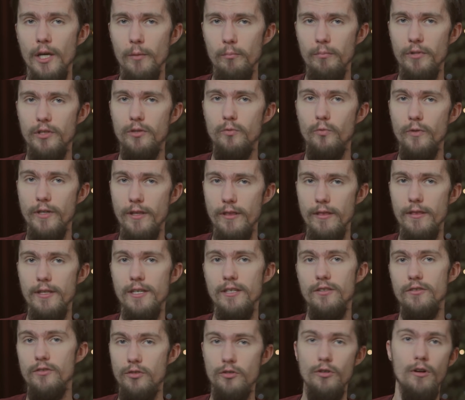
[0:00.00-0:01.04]
between
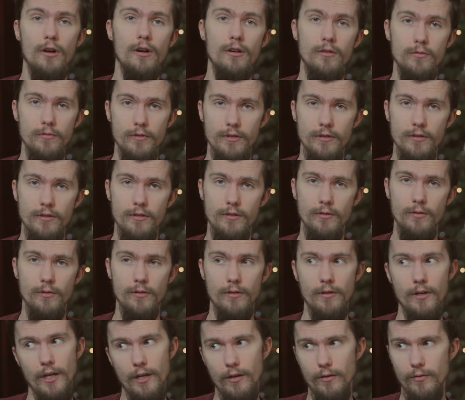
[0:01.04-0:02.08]
these genres
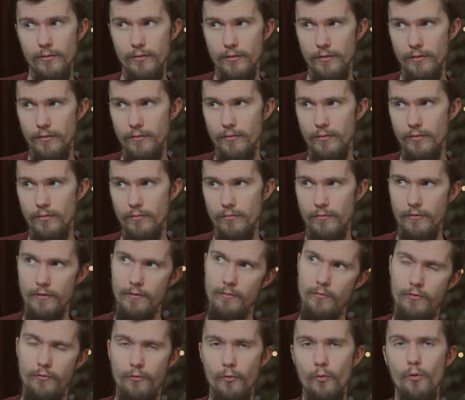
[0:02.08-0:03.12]
or
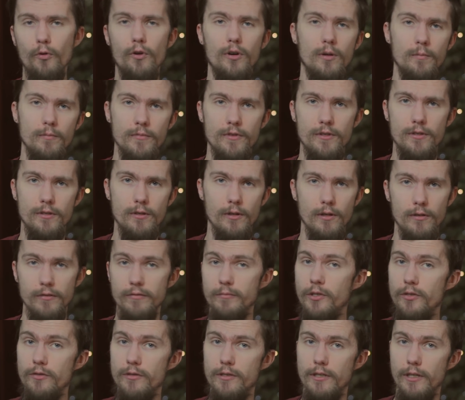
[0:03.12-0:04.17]
forms of
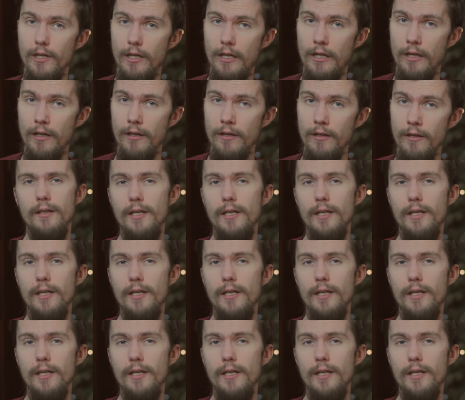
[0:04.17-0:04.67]
music.